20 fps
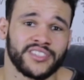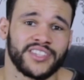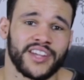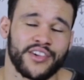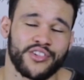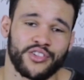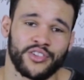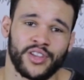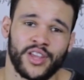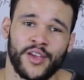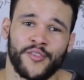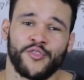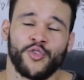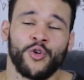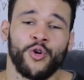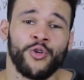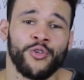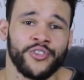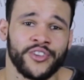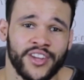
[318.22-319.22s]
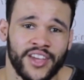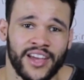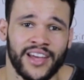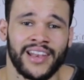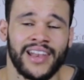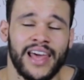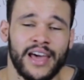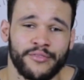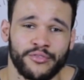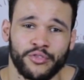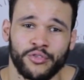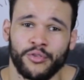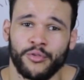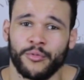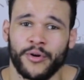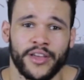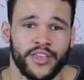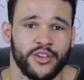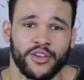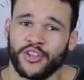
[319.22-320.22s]
session. If you're already at a level
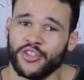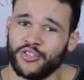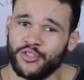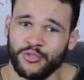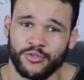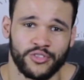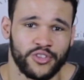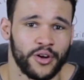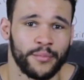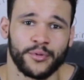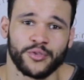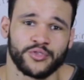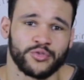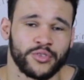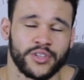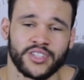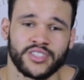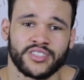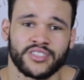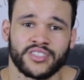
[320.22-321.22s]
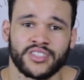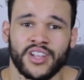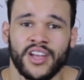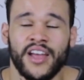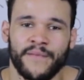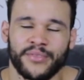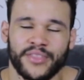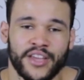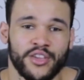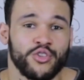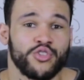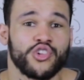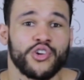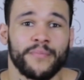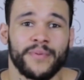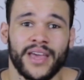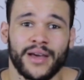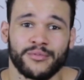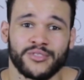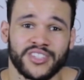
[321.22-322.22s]
where you can do double twists, then you should
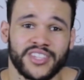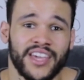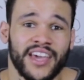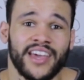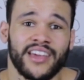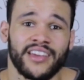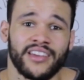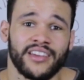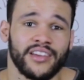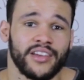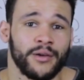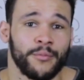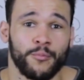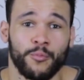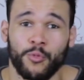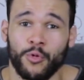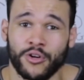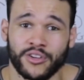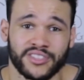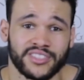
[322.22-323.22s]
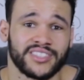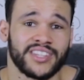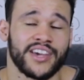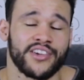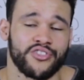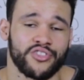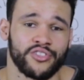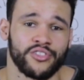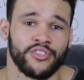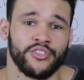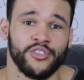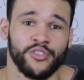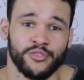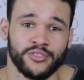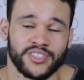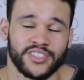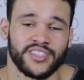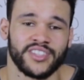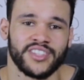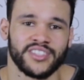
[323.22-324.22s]
be able to get it in one session
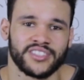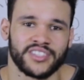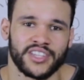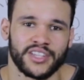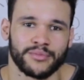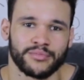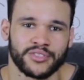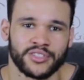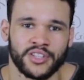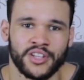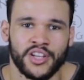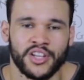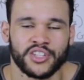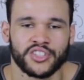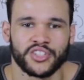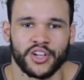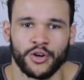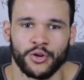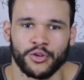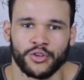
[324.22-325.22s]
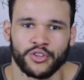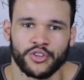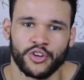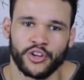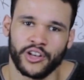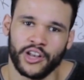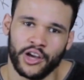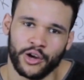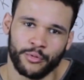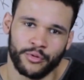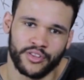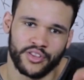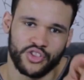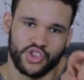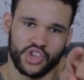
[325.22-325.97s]
using these tips. So, good luck with the